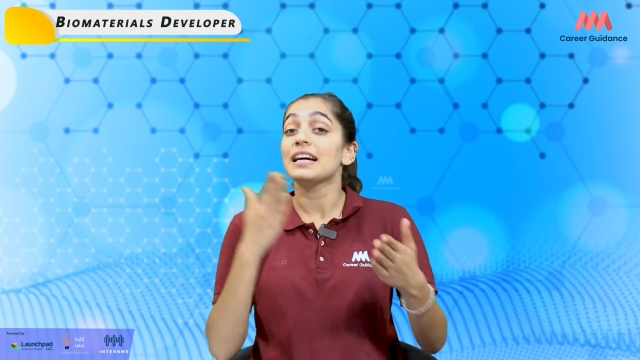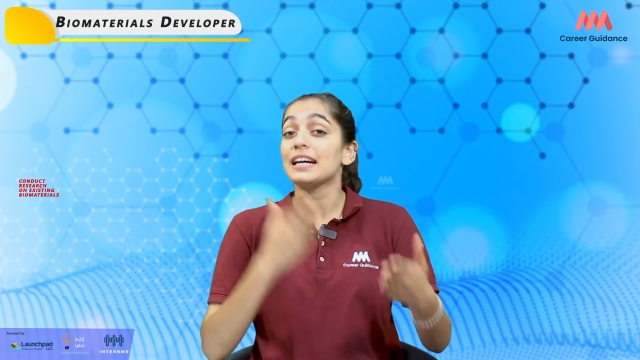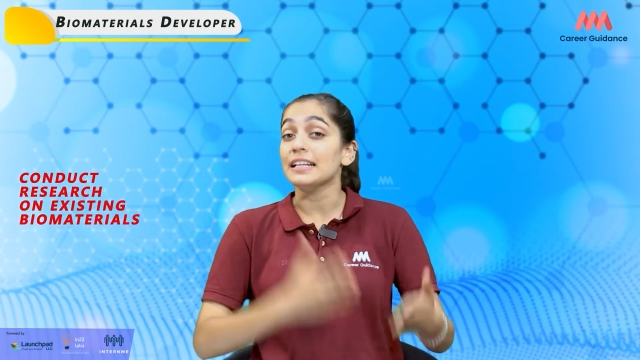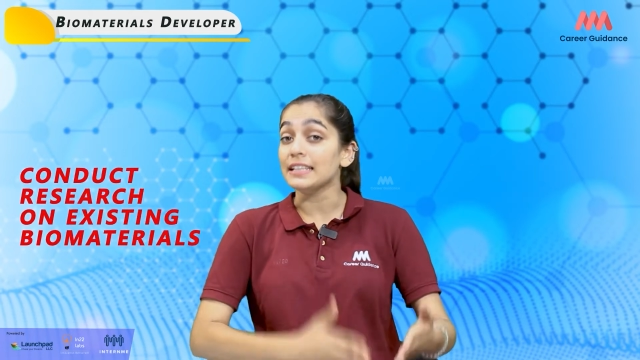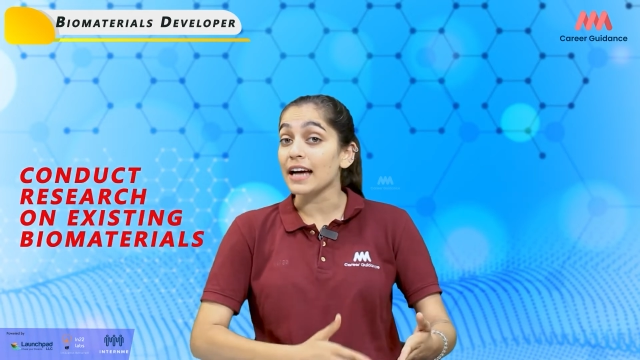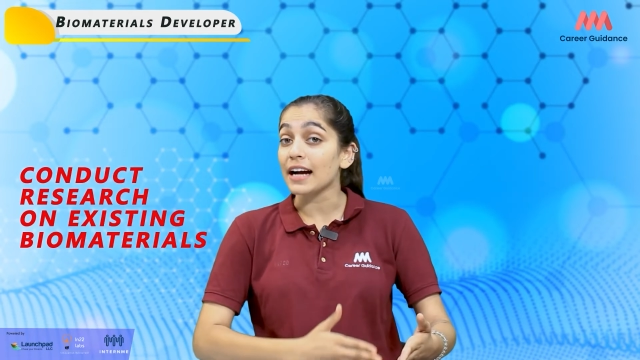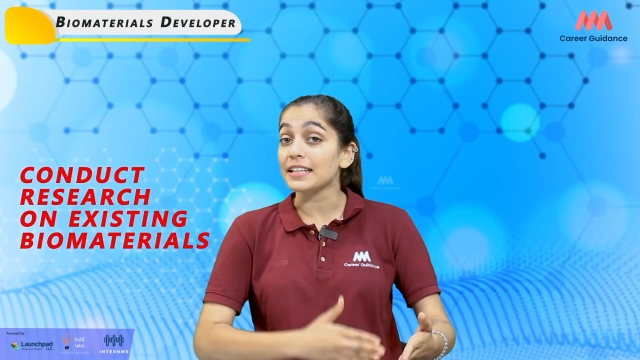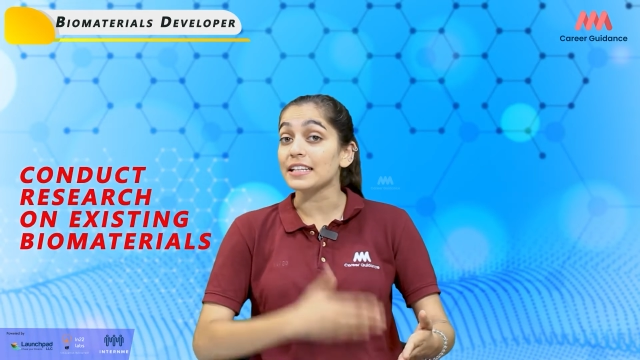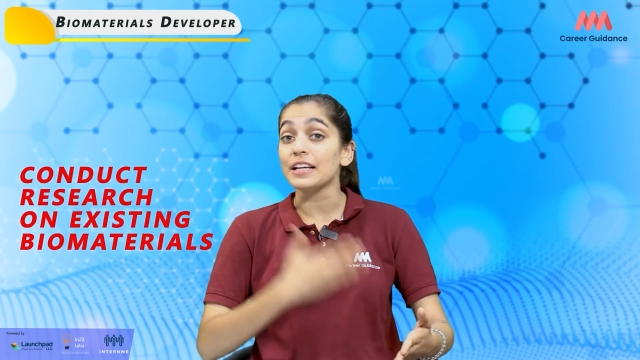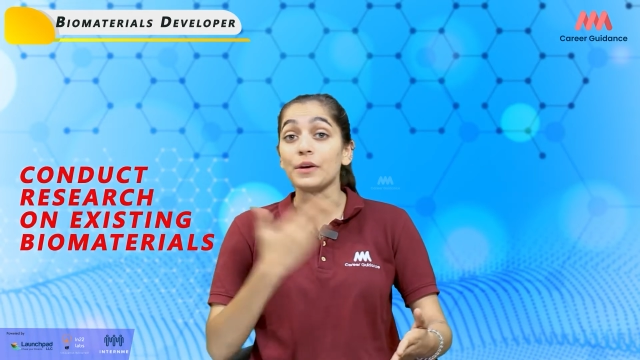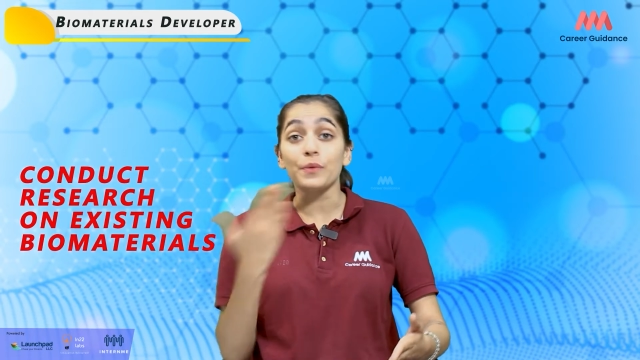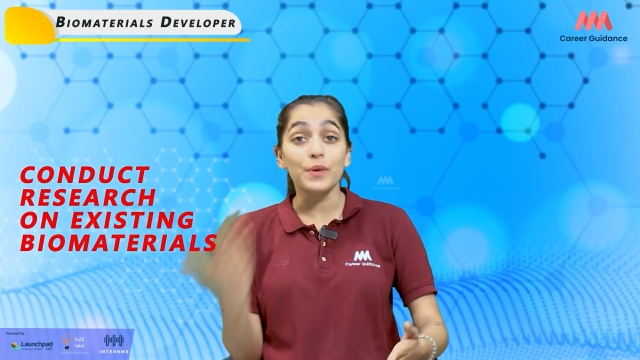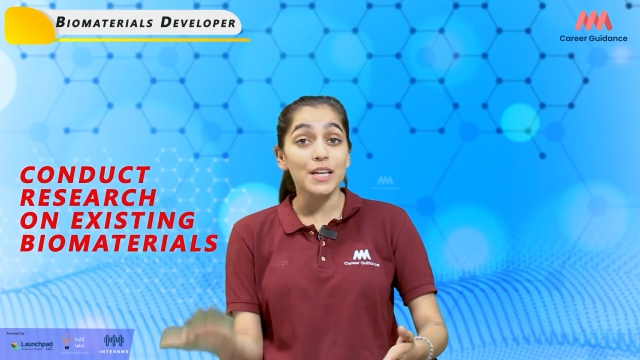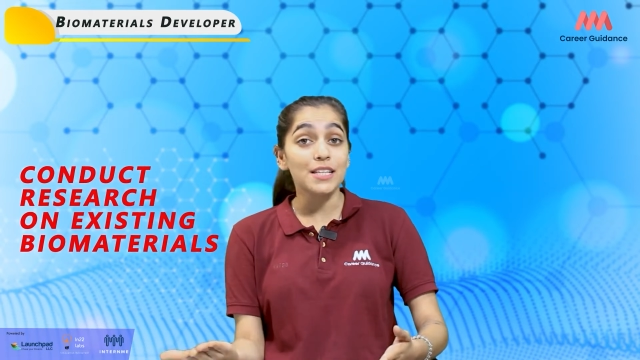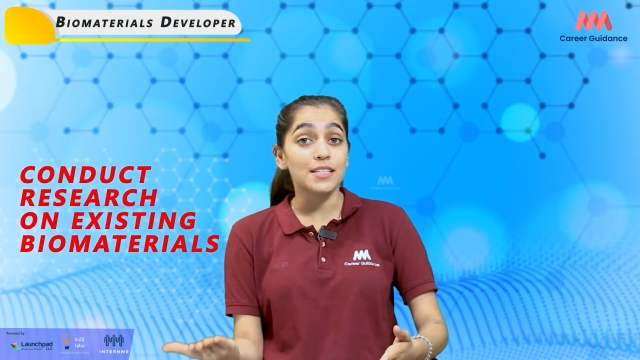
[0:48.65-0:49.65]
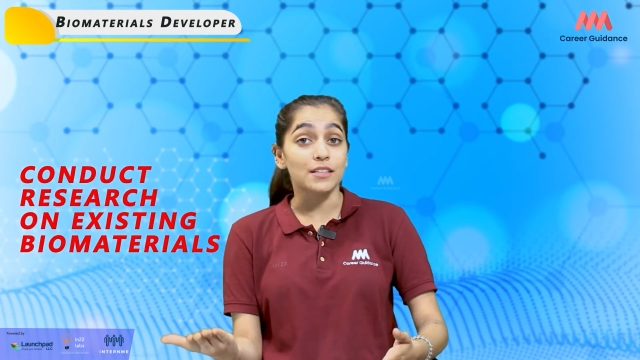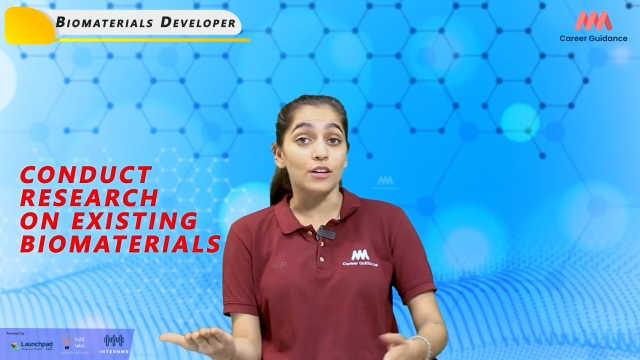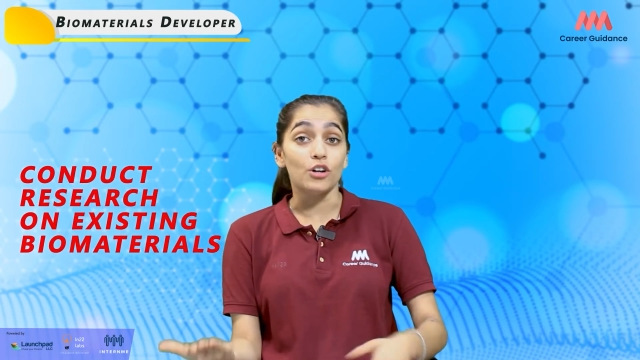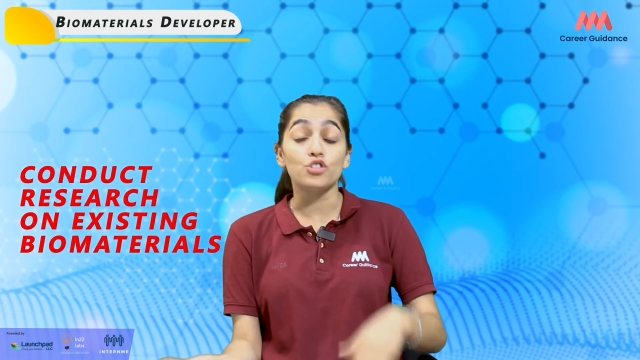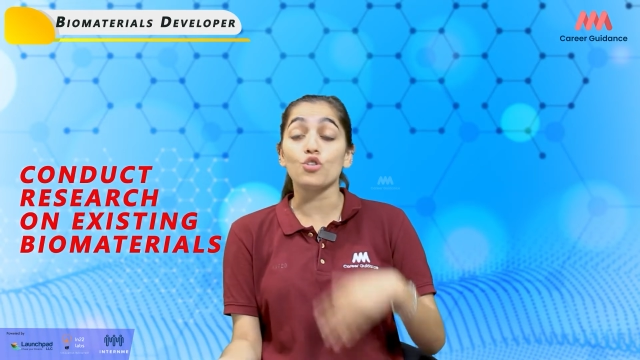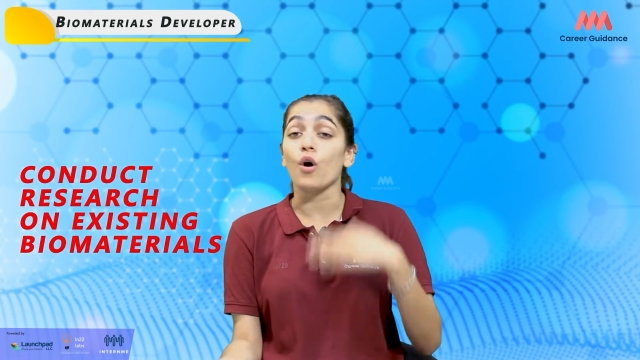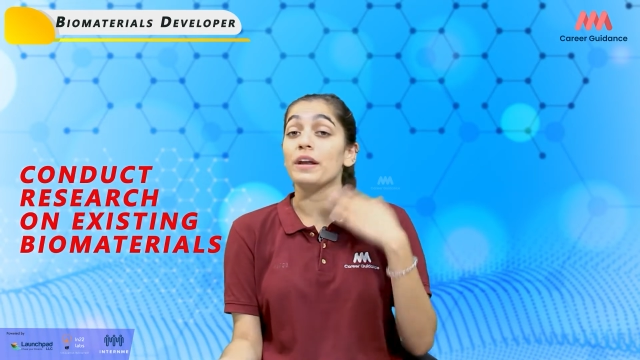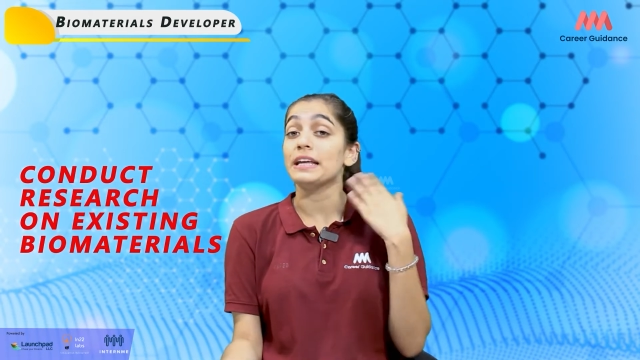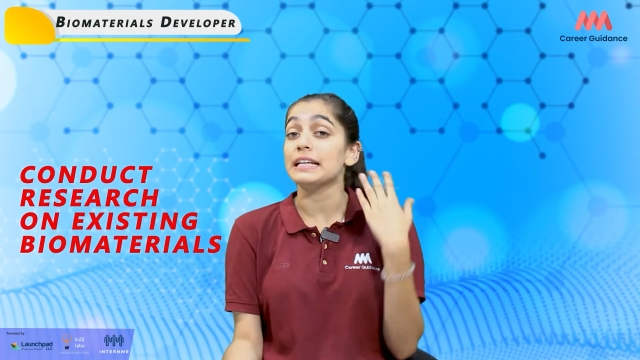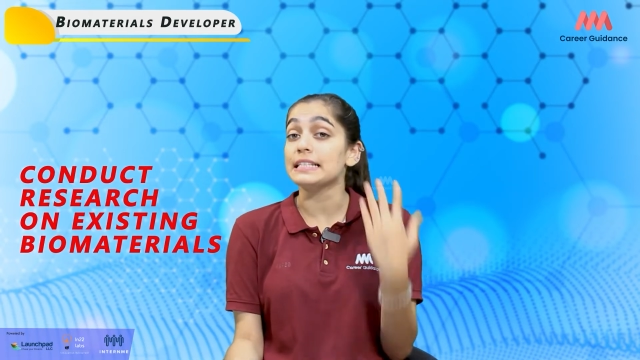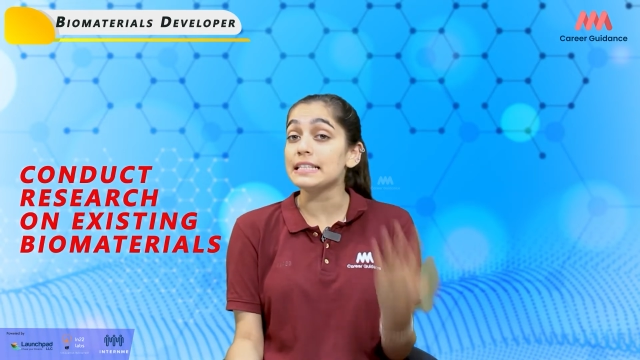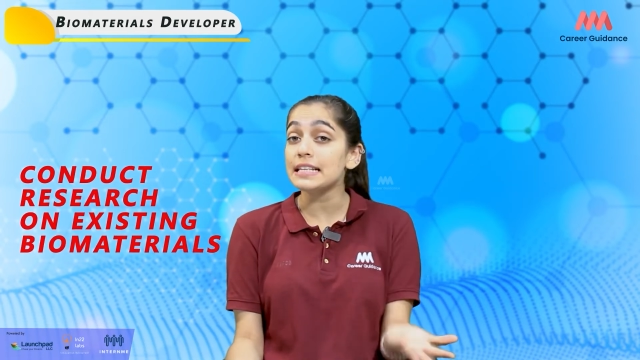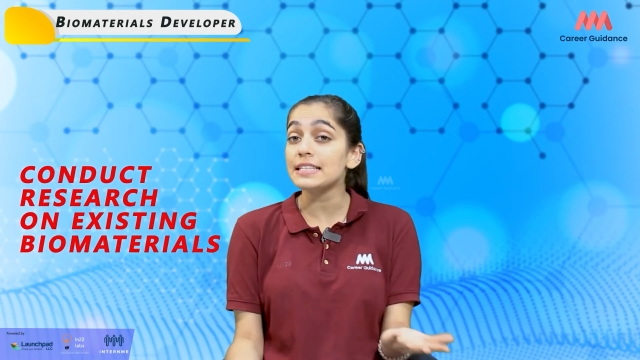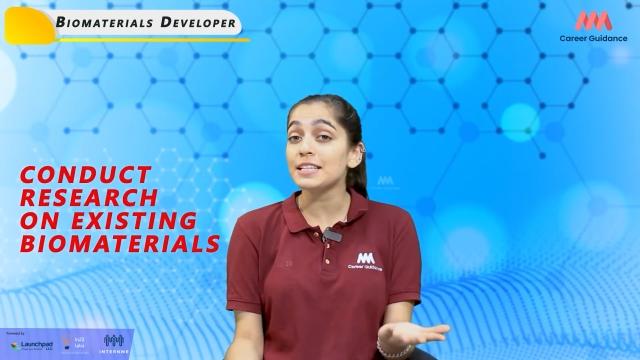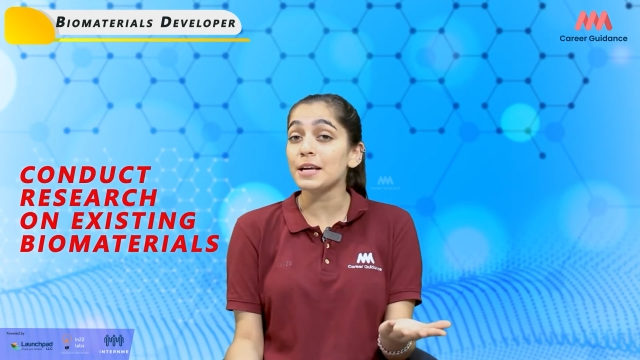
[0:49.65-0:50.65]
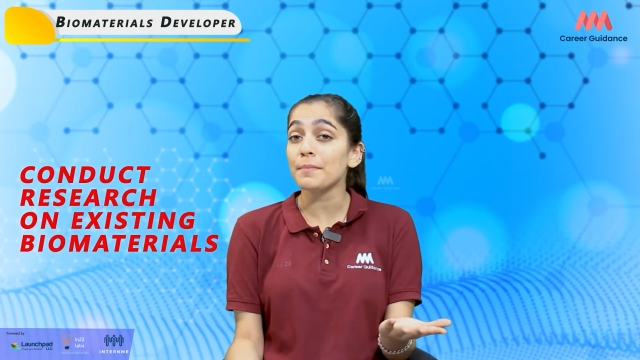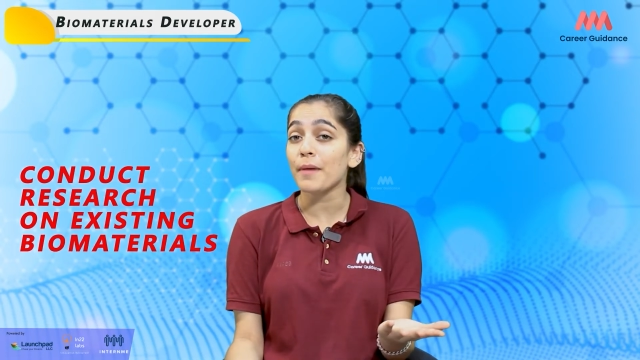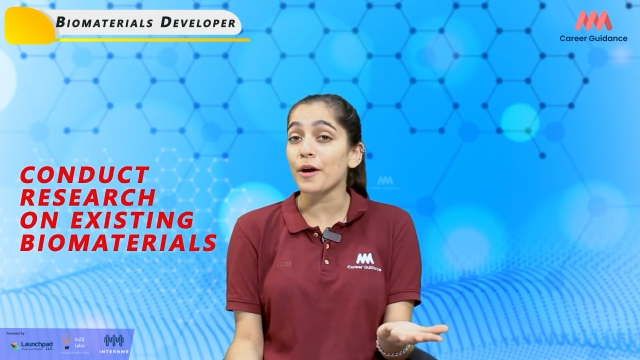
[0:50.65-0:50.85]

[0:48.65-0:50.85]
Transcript: conducting research on existing